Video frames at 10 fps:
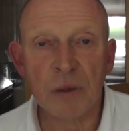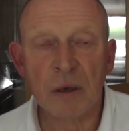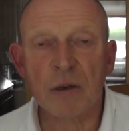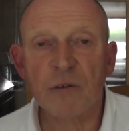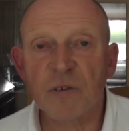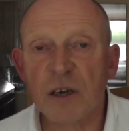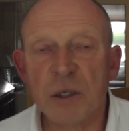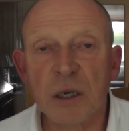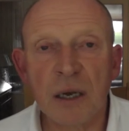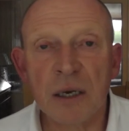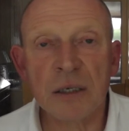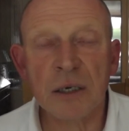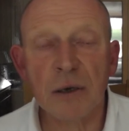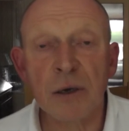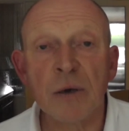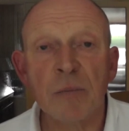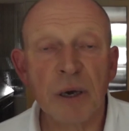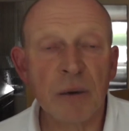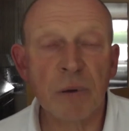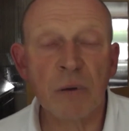and a fascinating
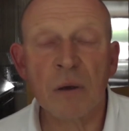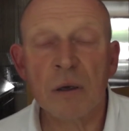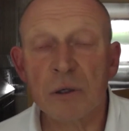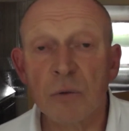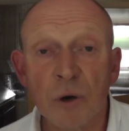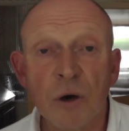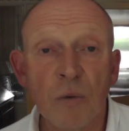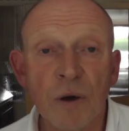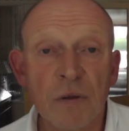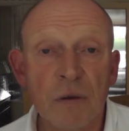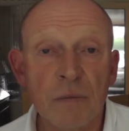people to work with.